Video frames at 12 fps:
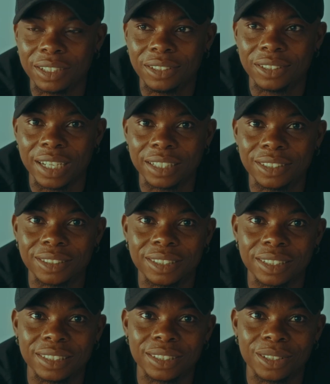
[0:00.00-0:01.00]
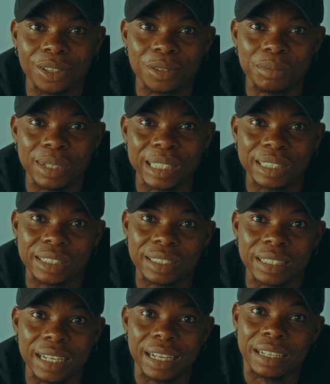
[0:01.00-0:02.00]
You get to see the
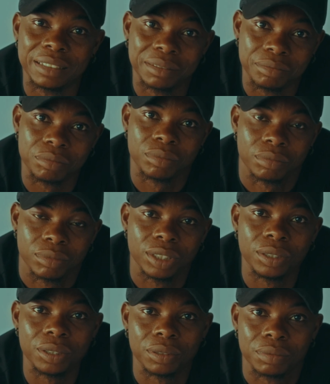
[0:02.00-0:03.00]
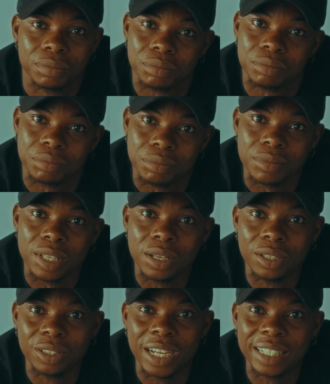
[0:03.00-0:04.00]
documentary, and you're
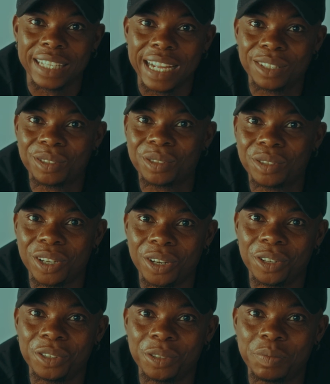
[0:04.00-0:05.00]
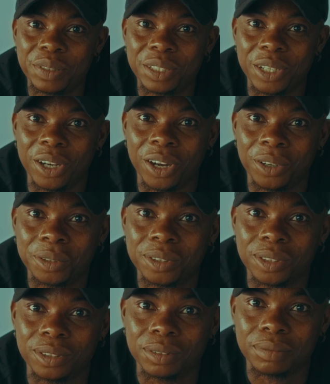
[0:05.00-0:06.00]
entitled to your own opinion
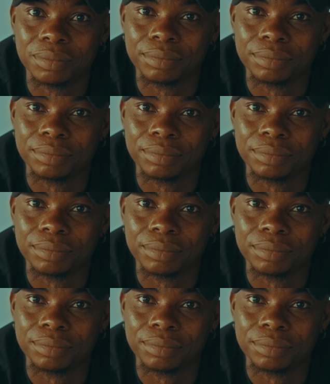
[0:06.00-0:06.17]
also,